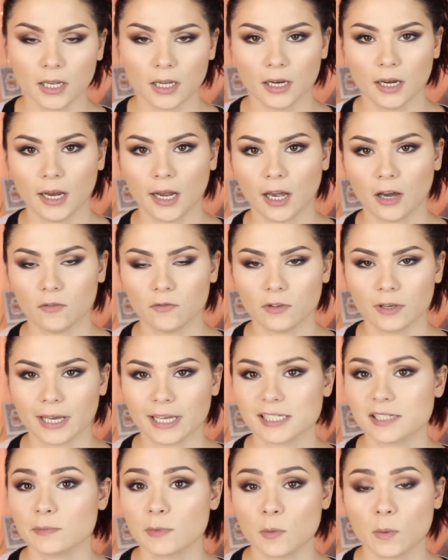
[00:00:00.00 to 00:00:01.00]
Now, if you
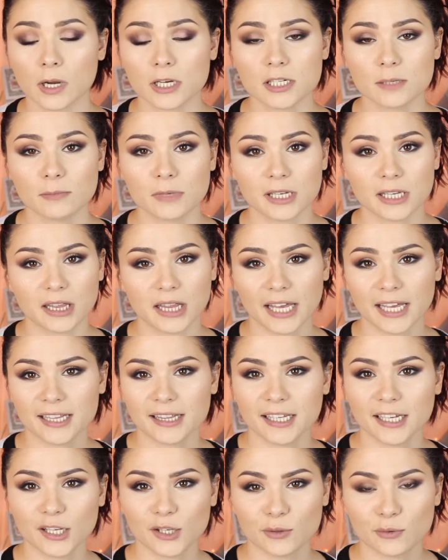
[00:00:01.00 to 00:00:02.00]
guys have been watching me
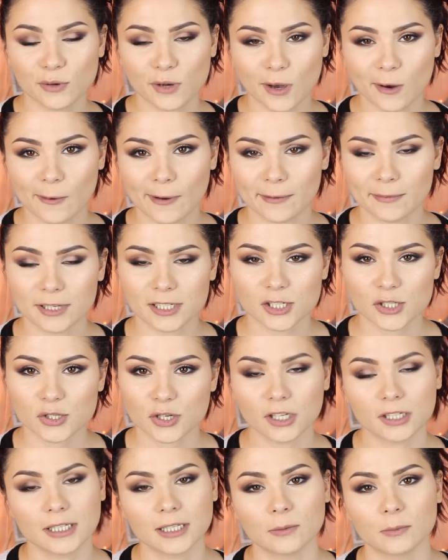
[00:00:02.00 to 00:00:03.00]
lately, you know I've been
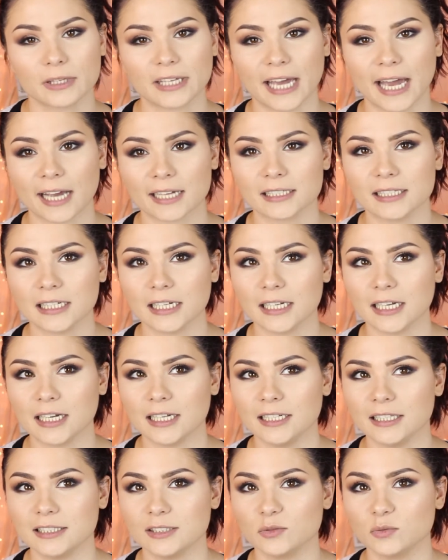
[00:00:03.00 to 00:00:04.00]
struggling with acne,
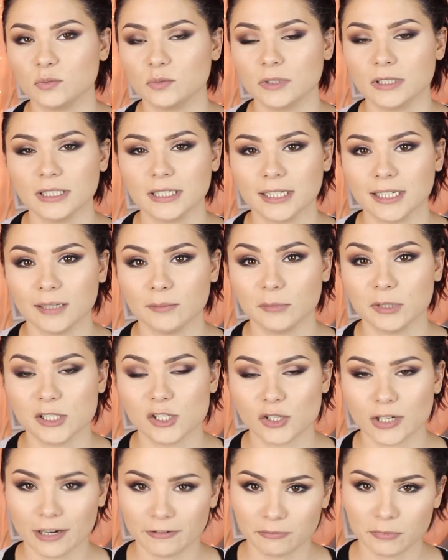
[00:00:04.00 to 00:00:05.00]
and it's really been
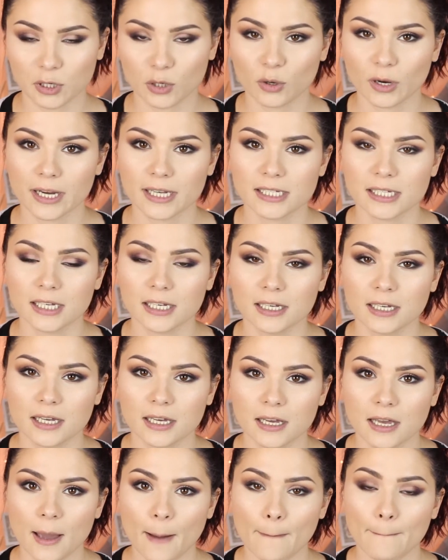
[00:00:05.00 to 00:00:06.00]
driving me crazy.
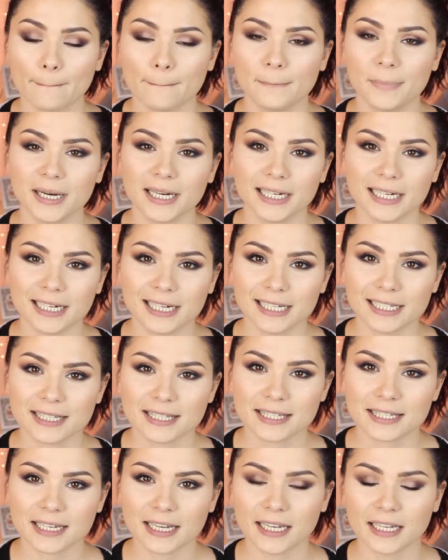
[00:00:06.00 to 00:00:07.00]

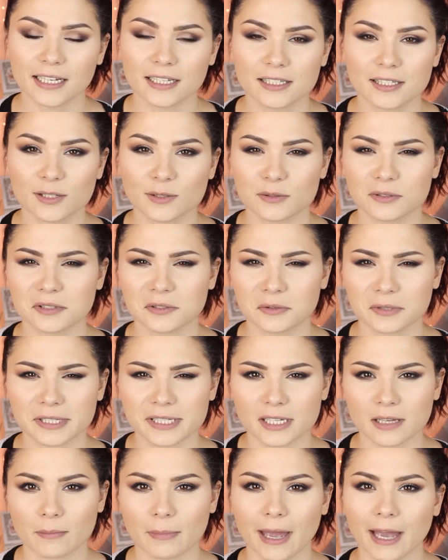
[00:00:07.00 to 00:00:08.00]
But, and excuse the noise
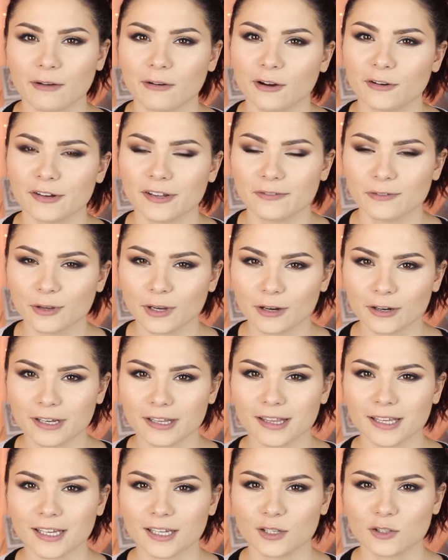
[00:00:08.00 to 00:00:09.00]
in the background, if you hear
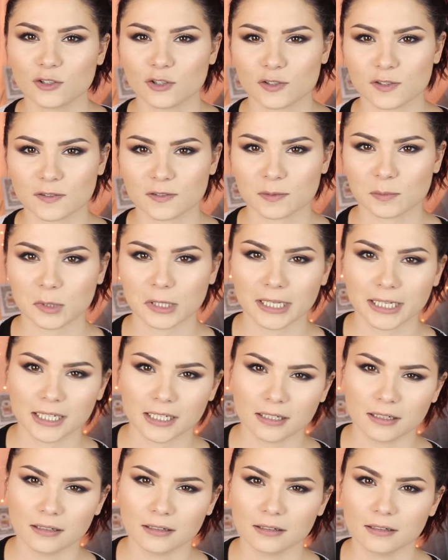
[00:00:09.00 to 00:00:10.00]
anything, Joseph's playing